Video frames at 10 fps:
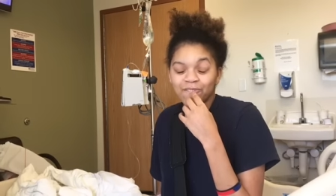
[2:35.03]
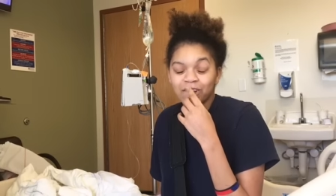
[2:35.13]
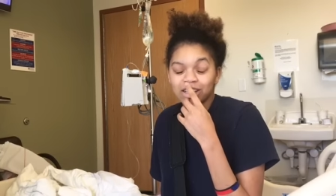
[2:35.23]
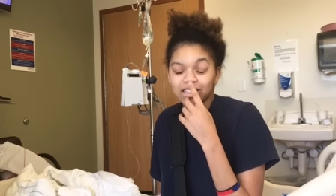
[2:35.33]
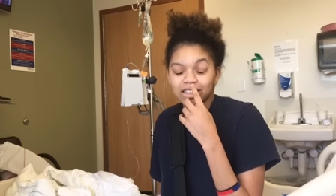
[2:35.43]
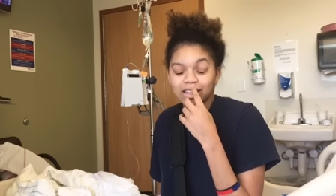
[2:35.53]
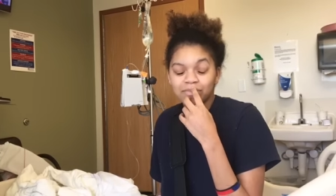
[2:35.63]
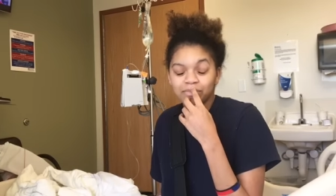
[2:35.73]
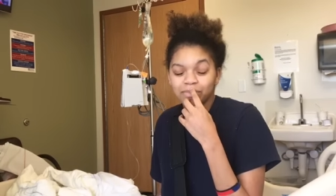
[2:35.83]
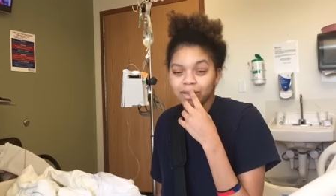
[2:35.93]
fell
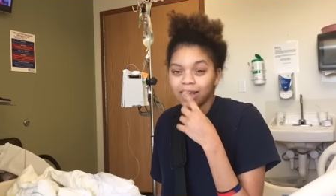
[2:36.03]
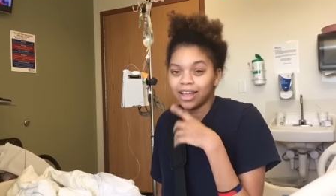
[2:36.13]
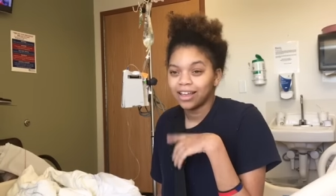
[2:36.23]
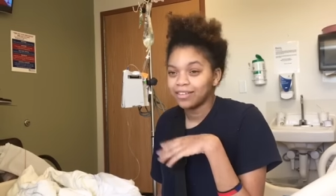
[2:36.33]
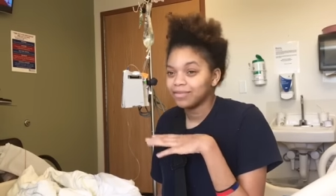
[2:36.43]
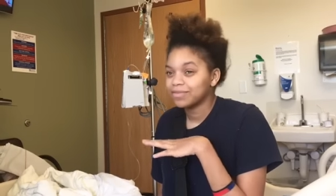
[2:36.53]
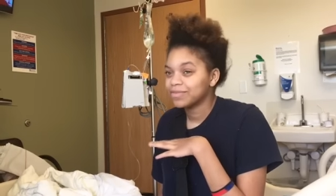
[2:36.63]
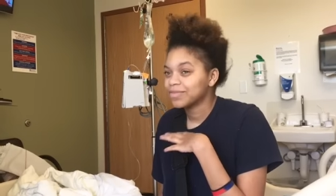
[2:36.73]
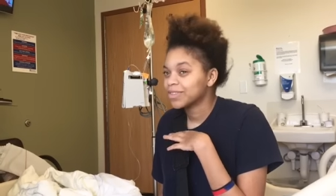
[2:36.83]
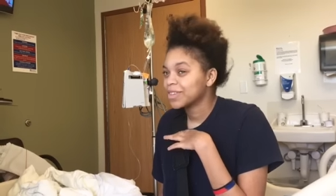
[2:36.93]
asleep and
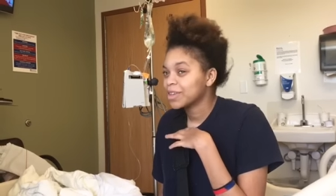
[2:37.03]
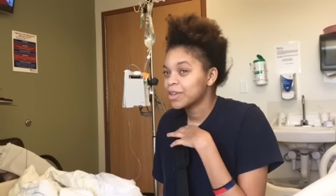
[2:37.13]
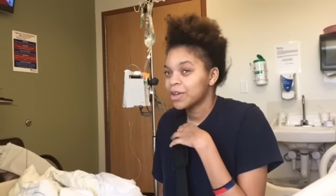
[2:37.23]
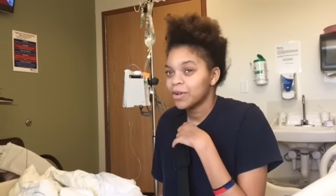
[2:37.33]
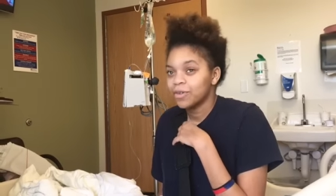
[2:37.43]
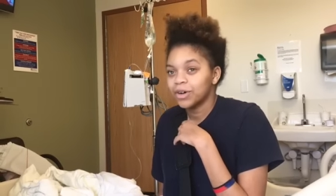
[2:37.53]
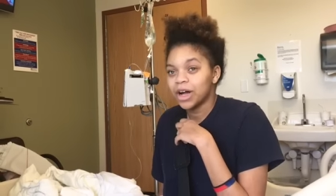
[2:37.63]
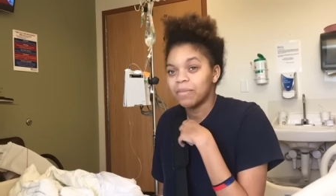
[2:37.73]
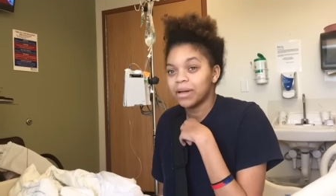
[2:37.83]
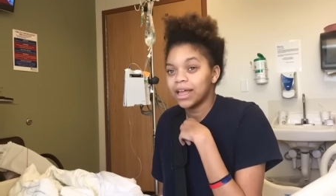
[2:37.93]
woke
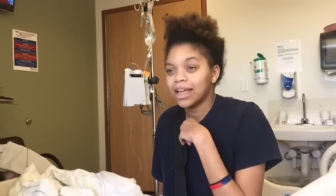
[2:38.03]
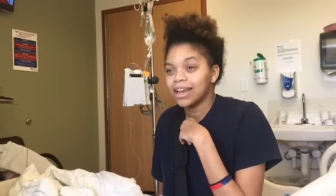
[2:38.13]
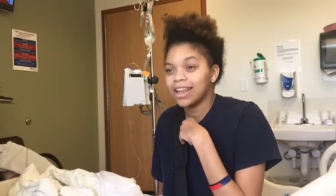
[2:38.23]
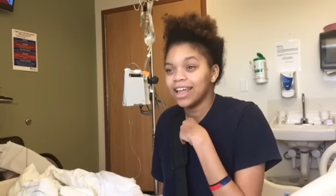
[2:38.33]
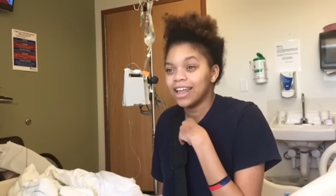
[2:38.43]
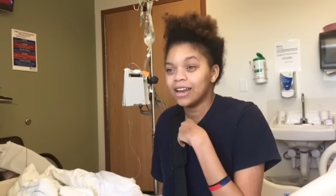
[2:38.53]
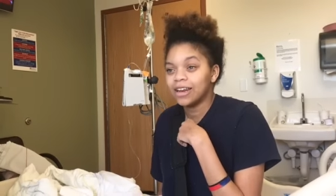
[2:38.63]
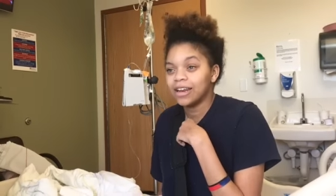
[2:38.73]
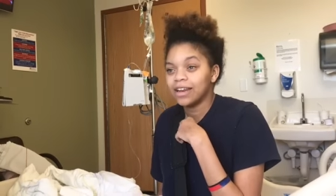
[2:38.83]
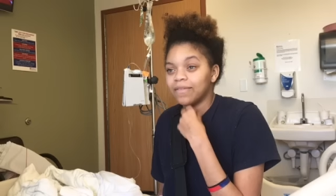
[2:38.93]
up again
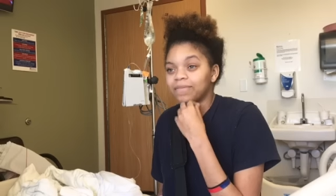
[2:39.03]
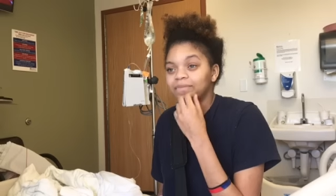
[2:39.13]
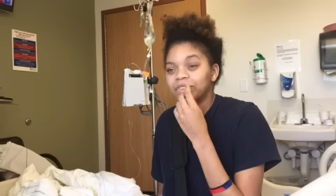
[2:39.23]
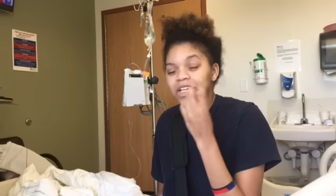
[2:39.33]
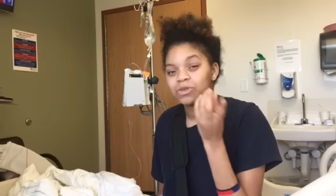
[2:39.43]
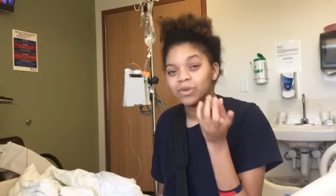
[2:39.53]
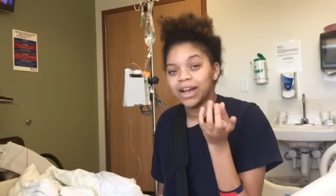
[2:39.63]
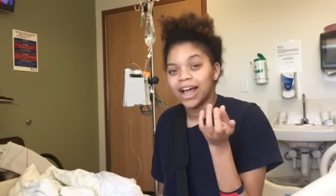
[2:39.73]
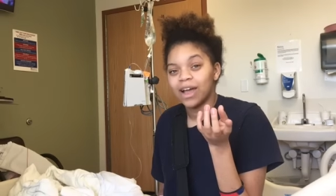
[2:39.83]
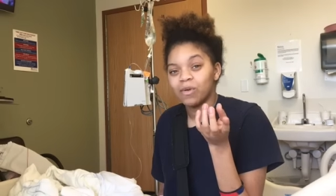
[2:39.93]
and that's when
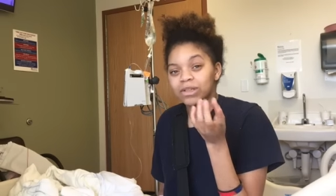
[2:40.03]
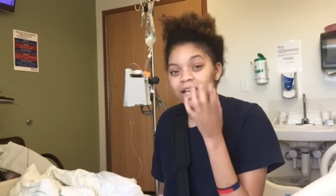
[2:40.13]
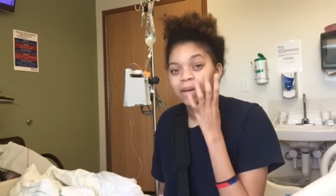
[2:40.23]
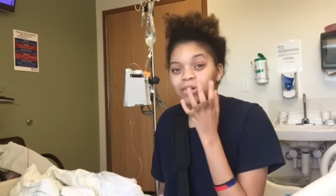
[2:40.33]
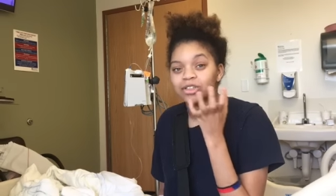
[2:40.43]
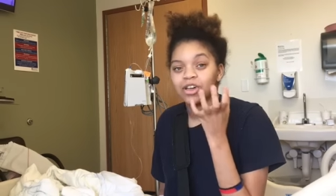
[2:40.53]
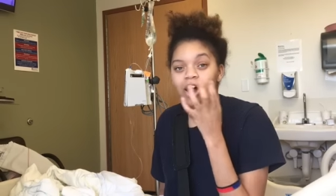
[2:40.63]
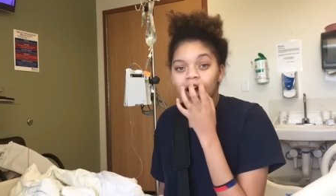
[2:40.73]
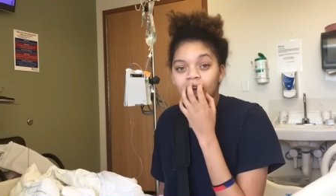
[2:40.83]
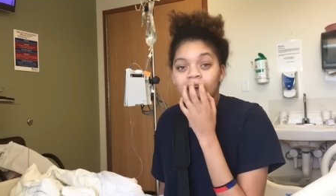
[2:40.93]
I was able to
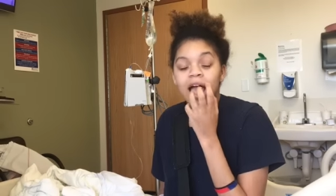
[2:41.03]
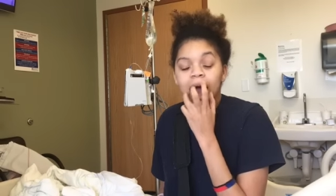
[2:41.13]
talk.